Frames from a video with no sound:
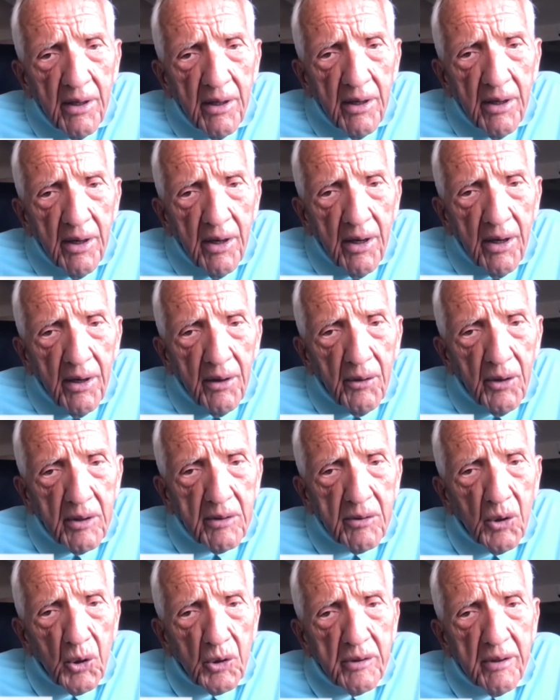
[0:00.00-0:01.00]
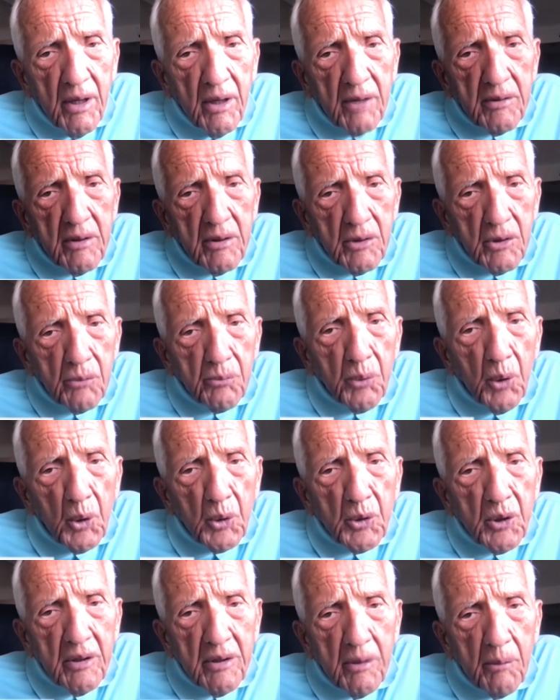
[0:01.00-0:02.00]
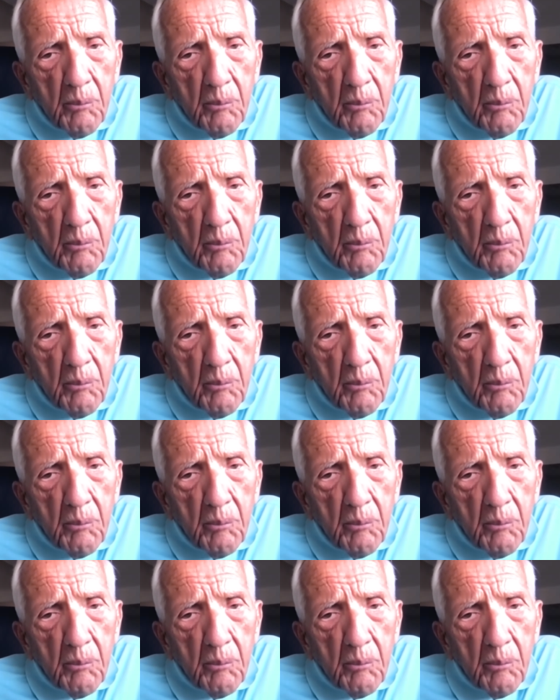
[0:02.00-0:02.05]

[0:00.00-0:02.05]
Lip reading: It turns out that the protein of